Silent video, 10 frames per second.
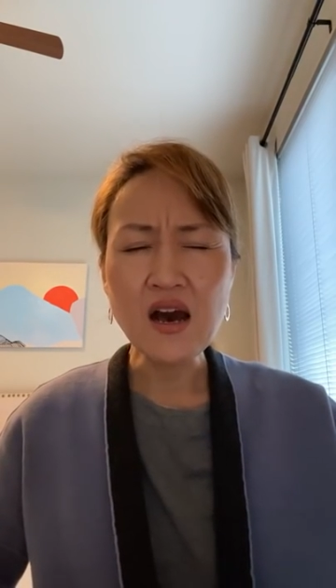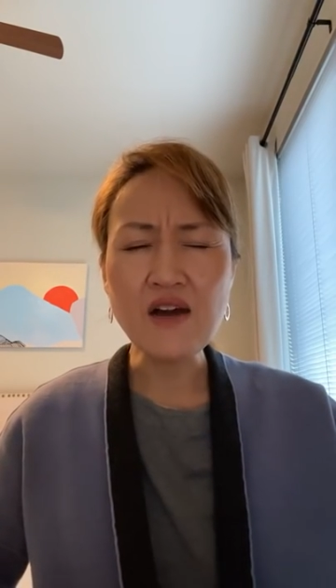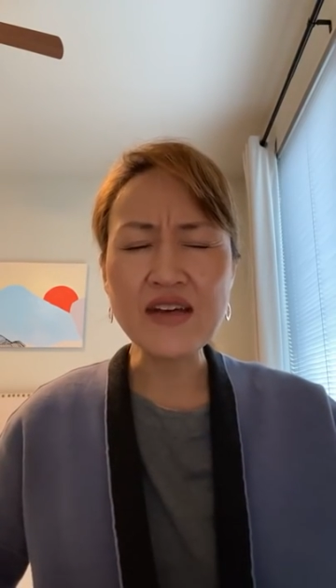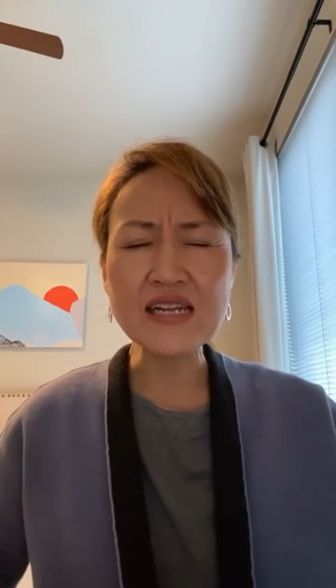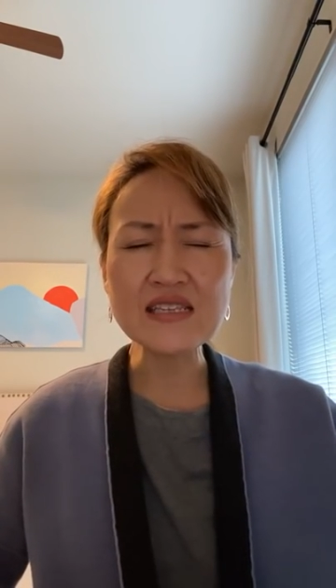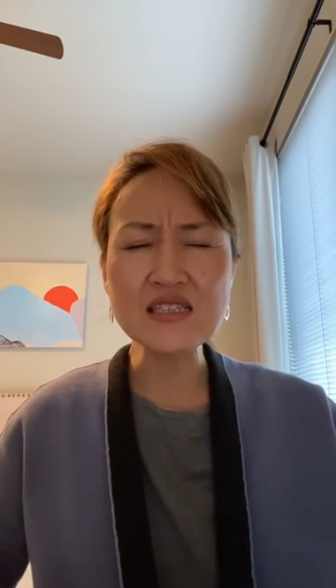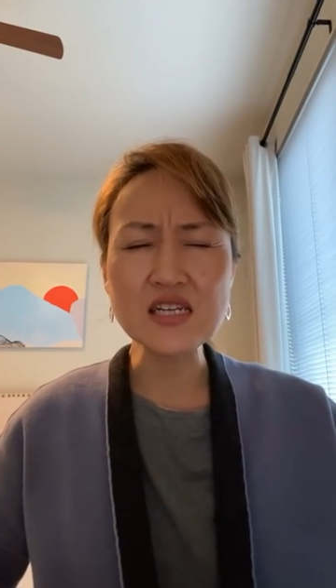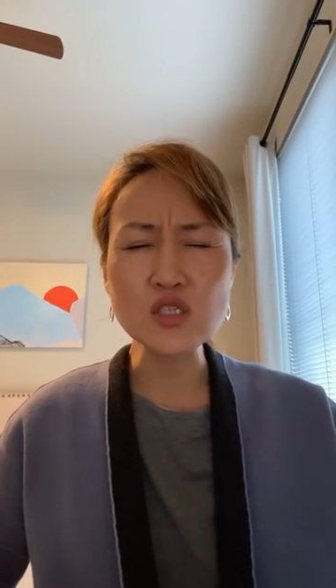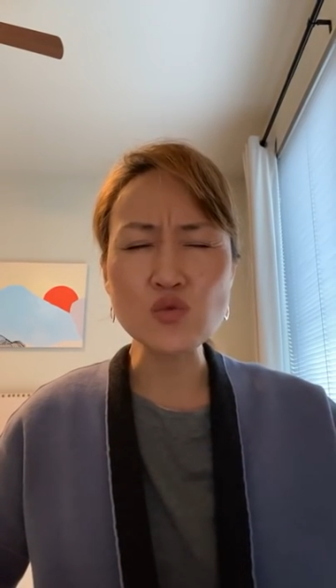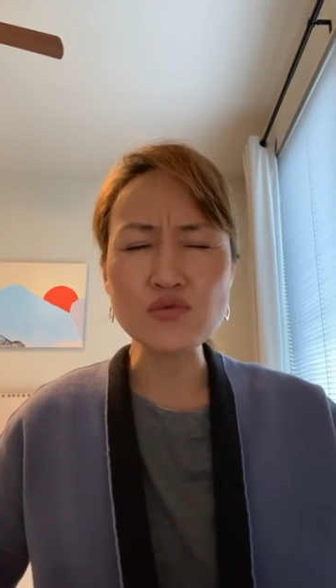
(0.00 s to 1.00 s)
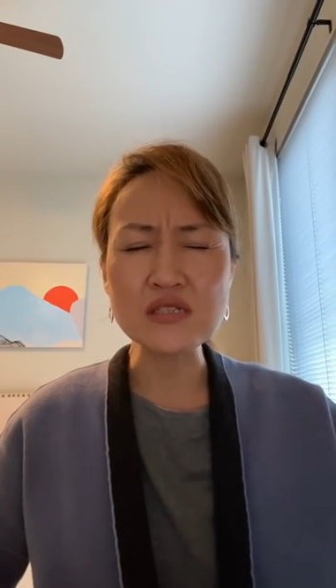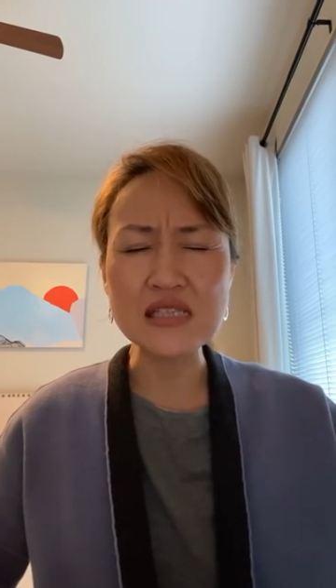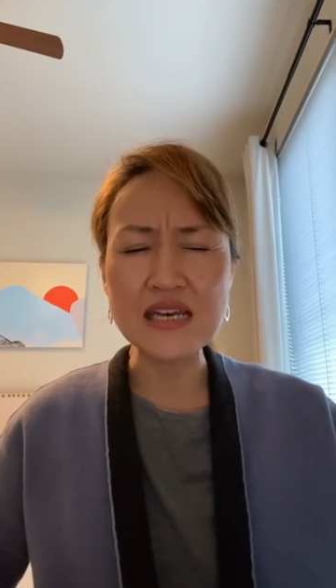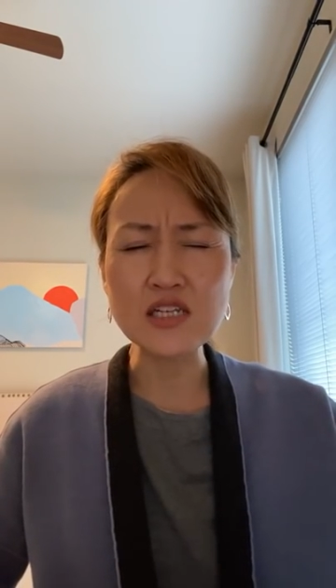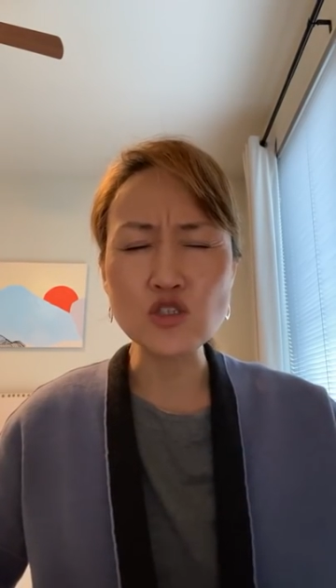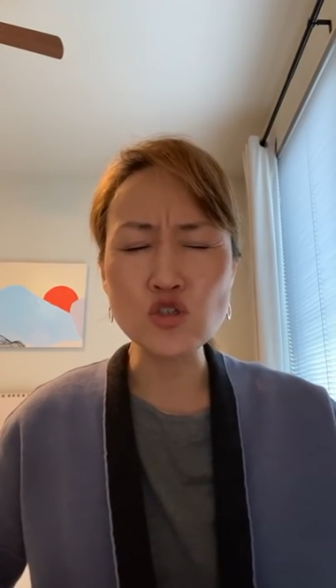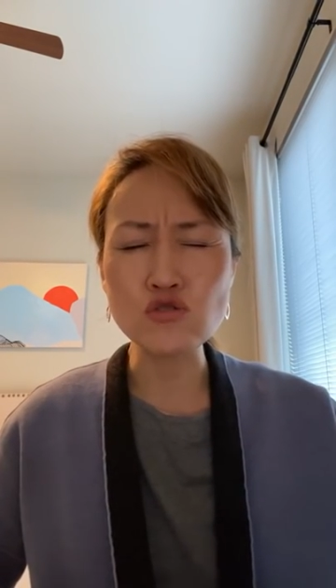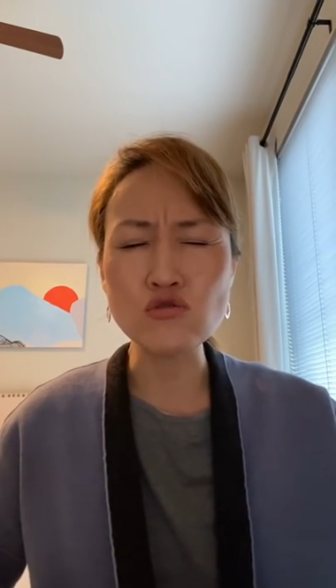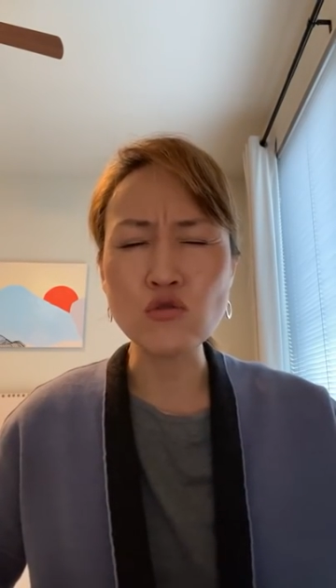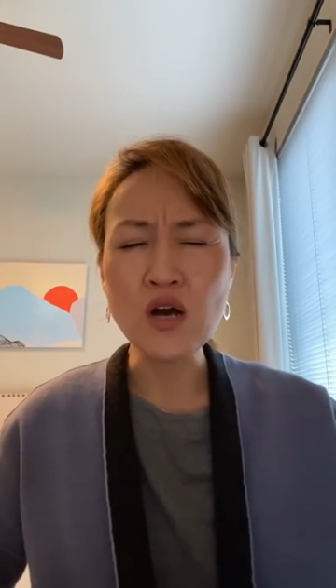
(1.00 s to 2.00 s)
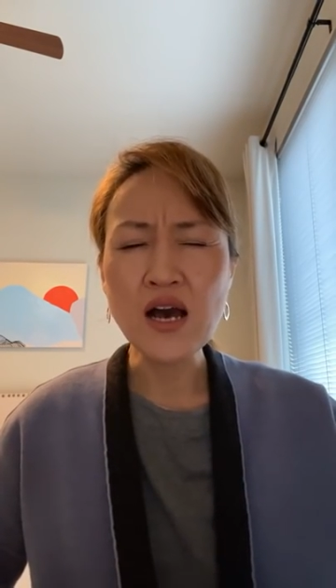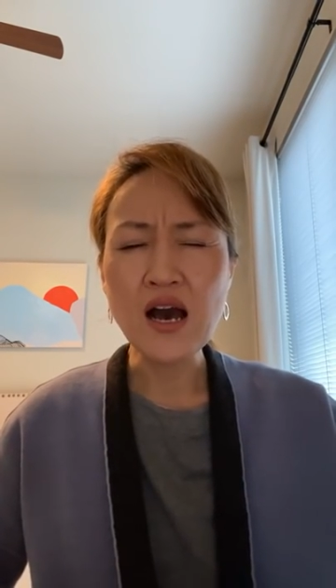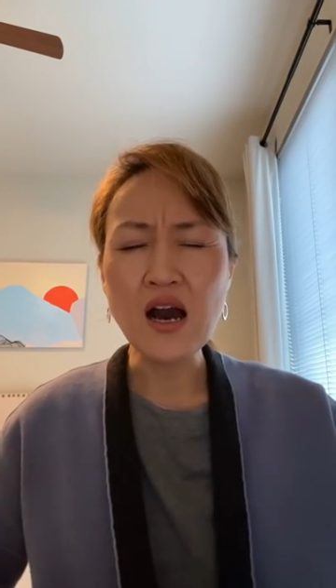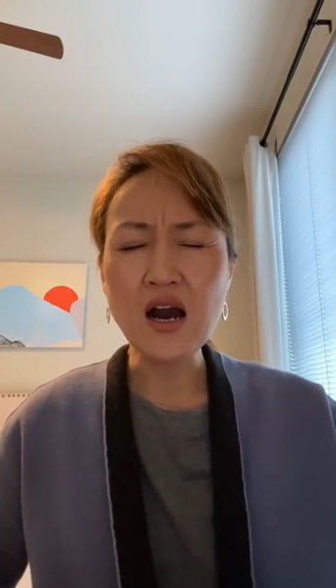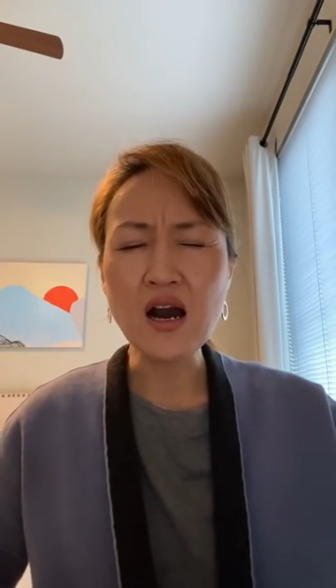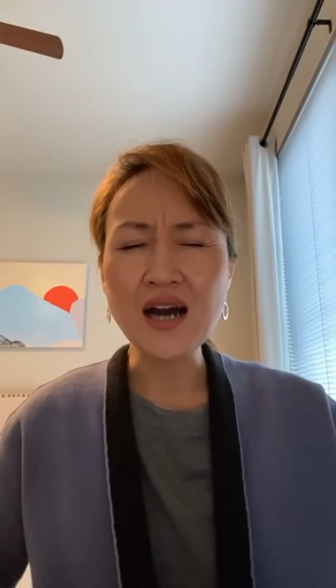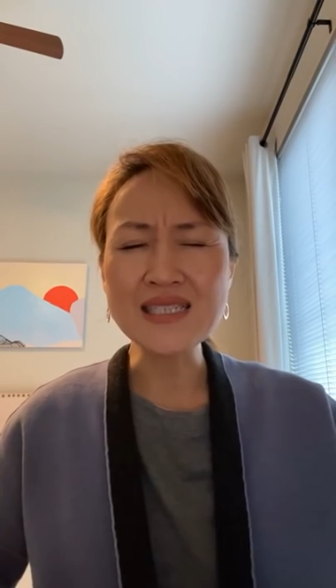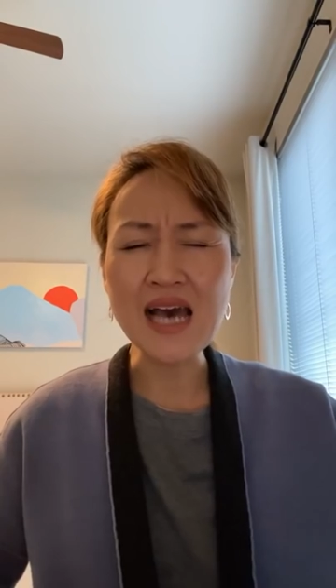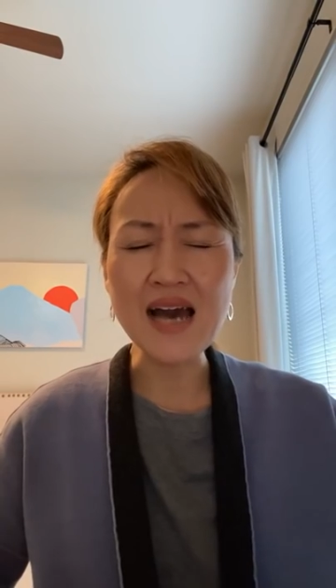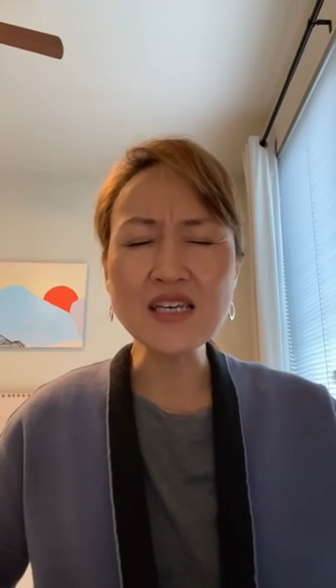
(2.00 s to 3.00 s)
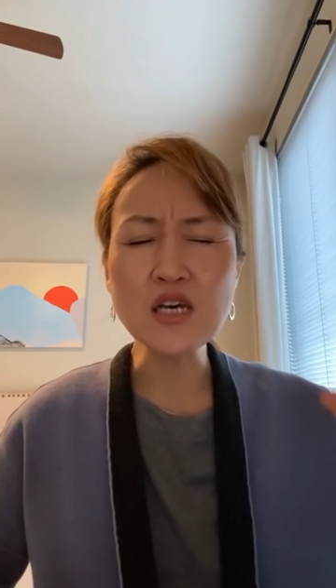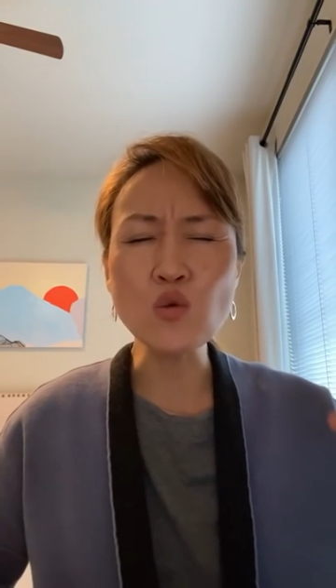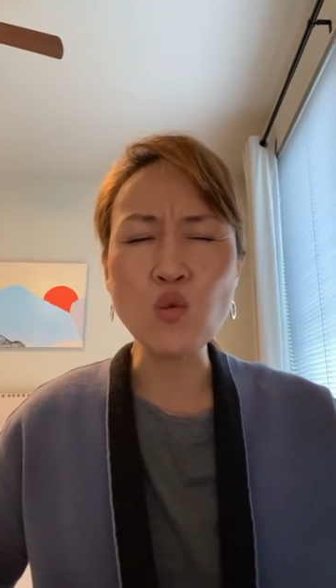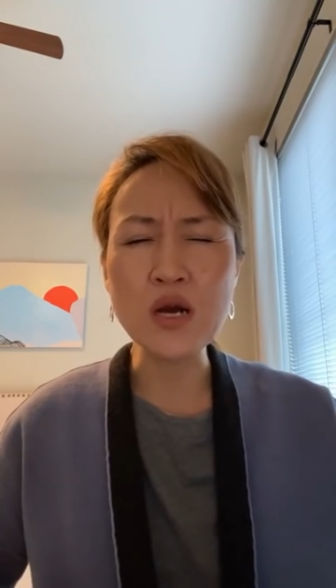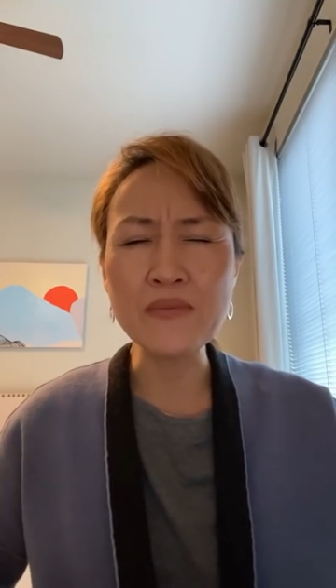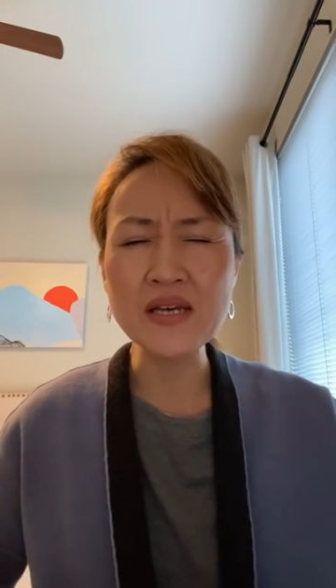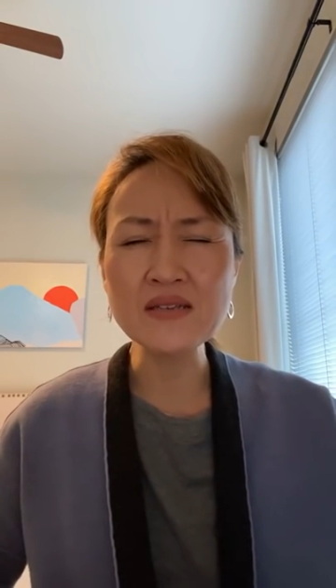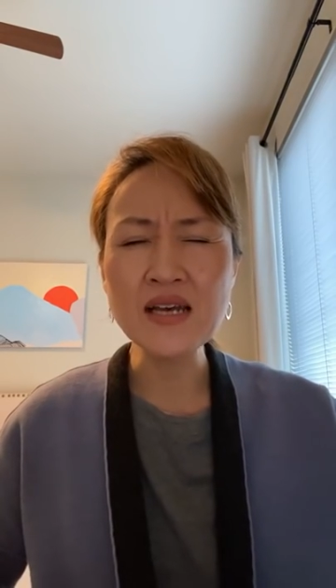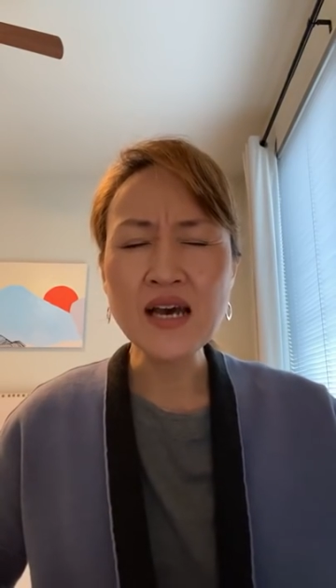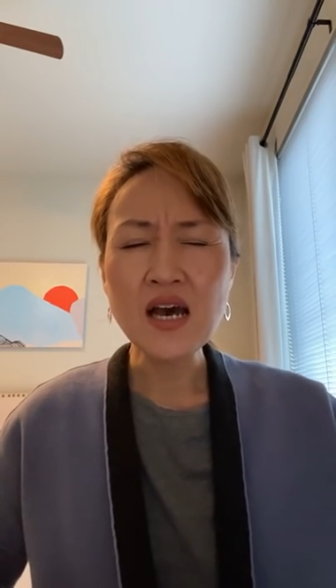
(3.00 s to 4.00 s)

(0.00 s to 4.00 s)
of anything that is related to attacking women,